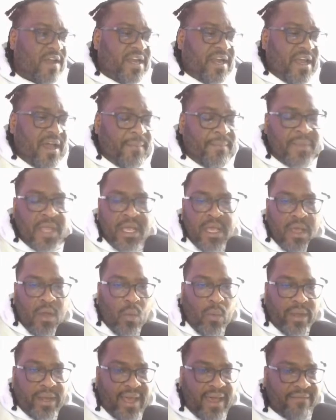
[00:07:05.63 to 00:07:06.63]
running up
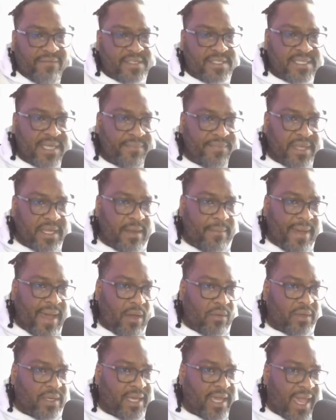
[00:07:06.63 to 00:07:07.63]
whenever something
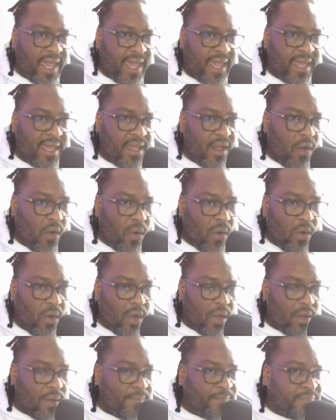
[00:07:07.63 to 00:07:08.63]
about gay
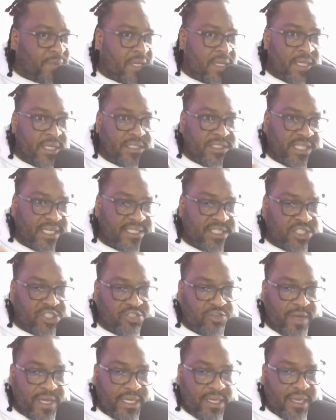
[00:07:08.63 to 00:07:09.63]
or just
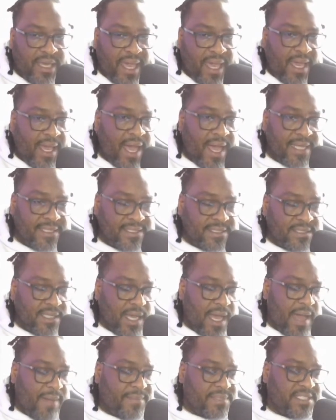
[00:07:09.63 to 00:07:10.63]
straight gay
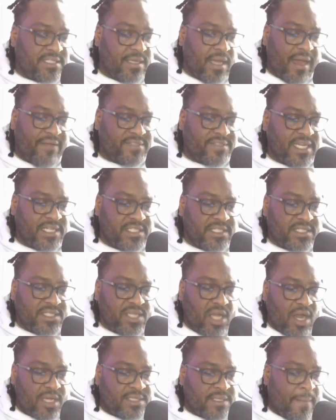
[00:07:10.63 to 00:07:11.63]
conversation
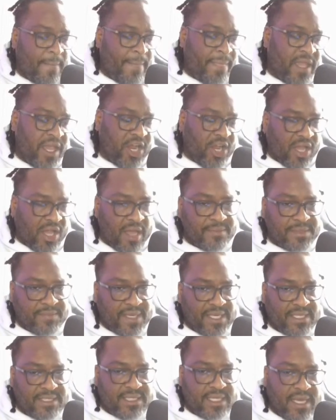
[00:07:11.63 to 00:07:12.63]
starts. Here comes
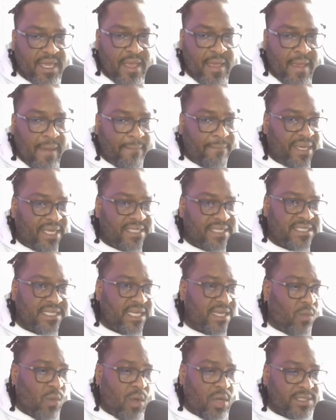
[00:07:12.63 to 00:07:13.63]
Beasley.
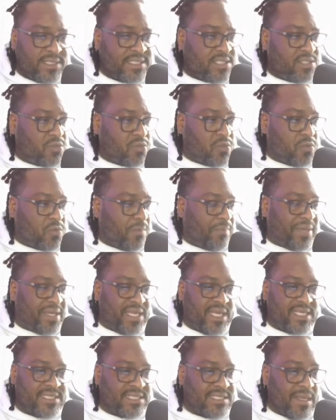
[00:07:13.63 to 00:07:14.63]
Beasley wants to
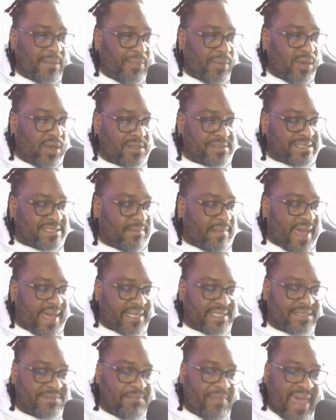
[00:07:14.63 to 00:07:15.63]
put his nipple on
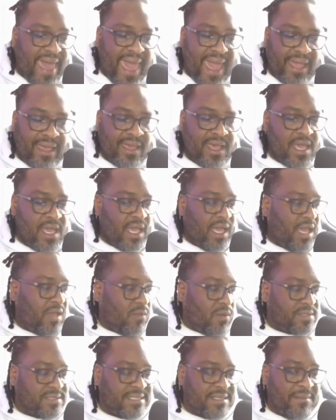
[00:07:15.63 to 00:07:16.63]
somebody's back. He
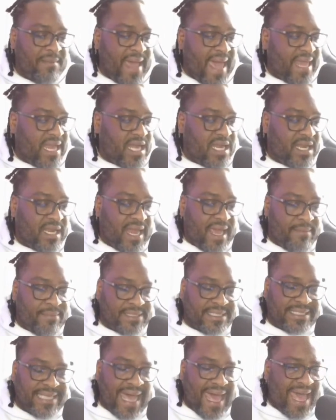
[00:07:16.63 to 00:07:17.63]
wants somebody to lay
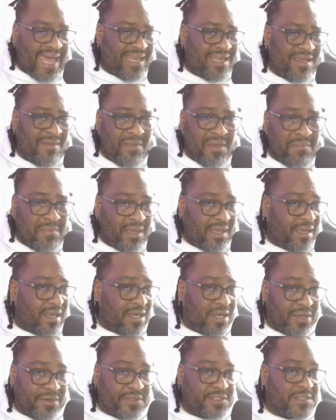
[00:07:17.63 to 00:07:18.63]
beside him and be a
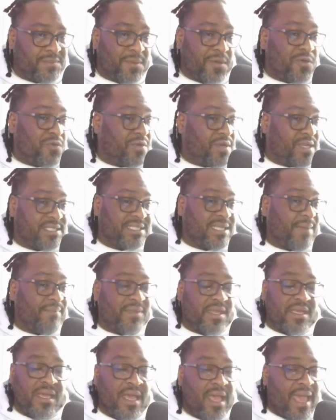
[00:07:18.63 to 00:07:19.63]
little spoon or
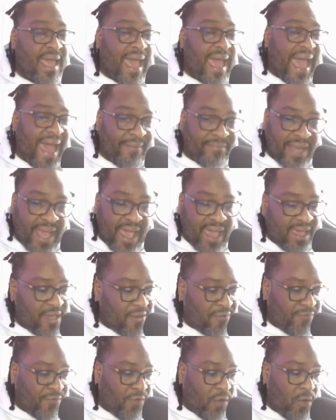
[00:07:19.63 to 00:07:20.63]
something. I'm not
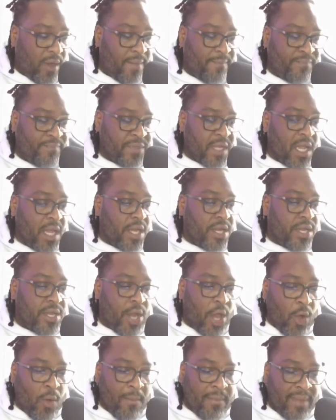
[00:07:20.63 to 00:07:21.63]
here for it.
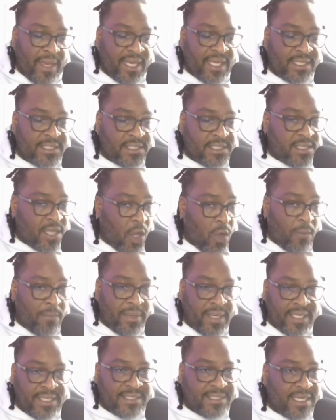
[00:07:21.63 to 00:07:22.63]
No means no,
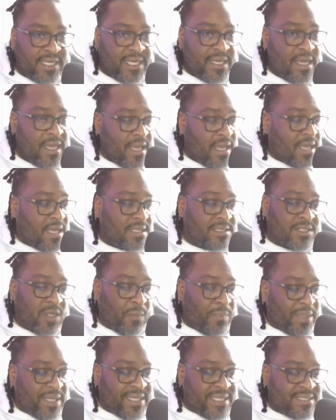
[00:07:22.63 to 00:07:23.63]
Beasley.
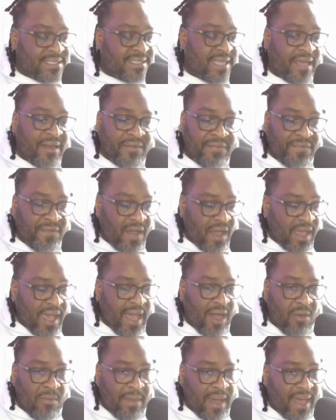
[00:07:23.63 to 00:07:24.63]
So please stay the fuck
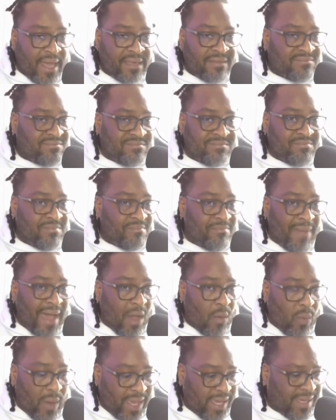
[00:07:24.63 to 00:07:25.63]
out
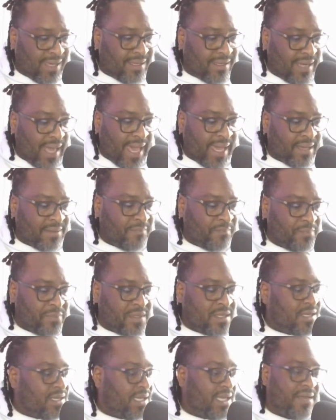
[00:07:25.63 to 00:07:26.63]
my way. Like,
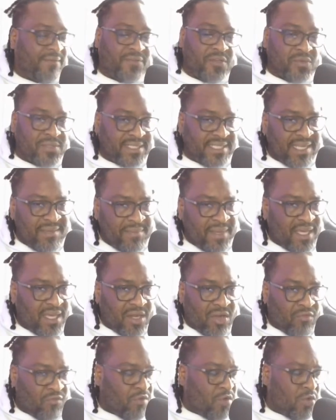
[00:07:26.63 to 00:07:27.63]
if you see me
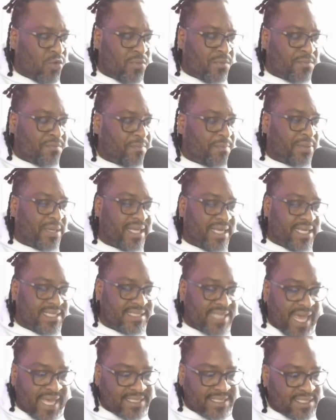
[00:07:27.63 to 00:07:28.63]
in a room,
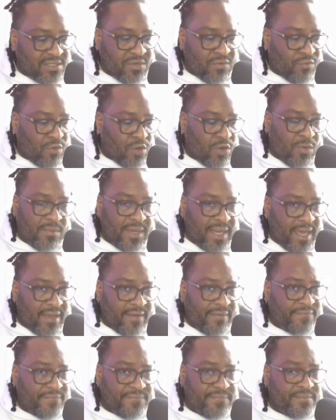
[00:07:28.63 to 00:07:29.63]
please exit the room
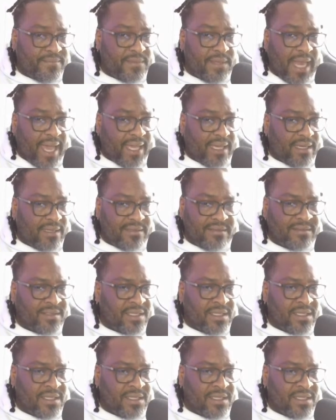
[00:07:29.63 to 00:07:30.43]
left. Like,